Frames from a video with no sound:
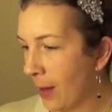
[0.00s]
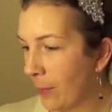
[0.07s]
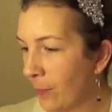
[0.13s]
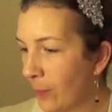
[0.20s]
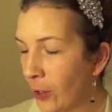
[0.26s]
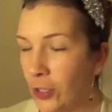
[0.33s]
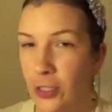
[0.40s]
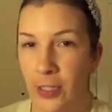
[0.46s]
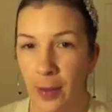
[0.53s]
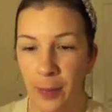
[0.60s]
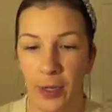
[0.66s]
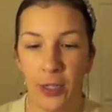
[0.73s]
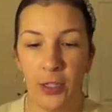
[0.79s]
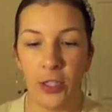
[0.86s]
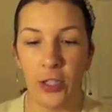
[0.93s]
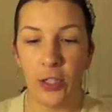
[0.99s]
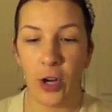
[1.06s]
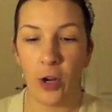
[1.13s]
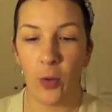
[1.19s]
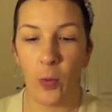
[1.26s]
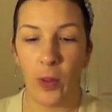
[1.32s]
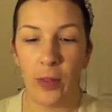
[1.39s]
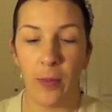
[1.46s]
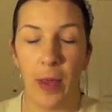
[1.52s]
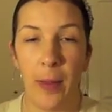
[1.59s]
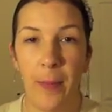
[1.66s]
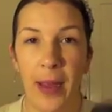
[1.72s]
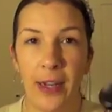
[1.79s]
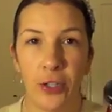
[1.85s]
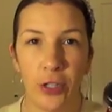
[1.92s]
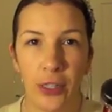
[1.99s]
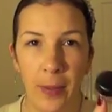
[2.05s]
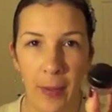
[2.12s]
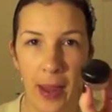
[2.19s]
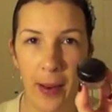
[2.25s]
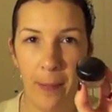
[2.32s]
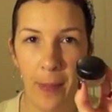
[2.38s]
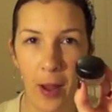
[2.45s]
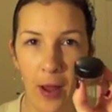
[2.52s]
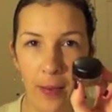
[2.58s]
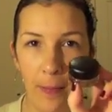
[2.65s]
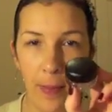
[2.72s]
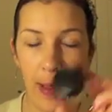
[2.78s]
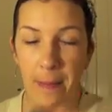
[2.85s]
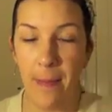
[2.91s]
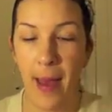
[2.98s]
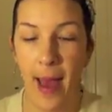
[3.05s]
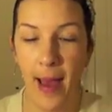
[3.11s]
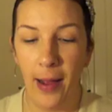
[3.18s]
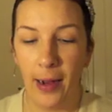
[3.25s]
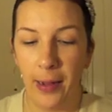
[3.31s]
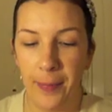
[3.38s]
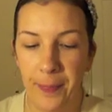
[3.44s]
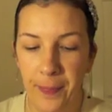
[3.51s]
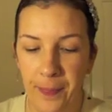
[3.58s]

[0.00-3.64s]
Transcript: First I'm gonna start with my Painterly Paint Pot by MAC.